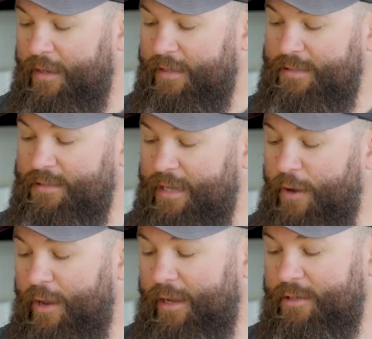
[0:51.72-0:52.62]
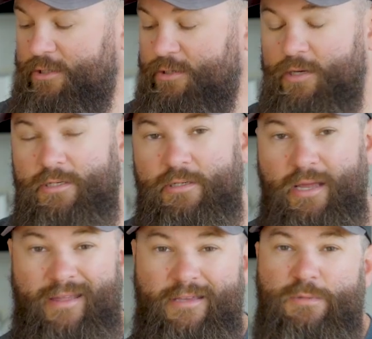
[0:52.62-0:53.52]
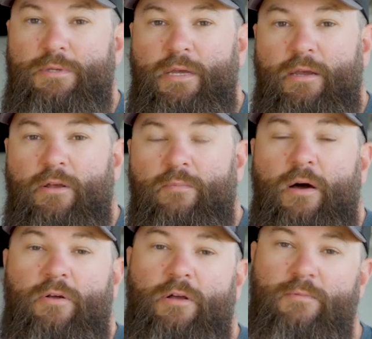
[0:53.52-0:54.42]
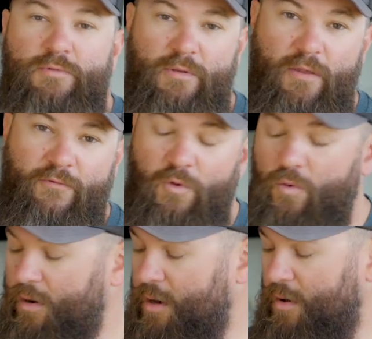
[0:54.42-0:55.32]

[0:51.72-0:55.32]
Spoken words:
It says lightweight construction, and this particular model comes with 4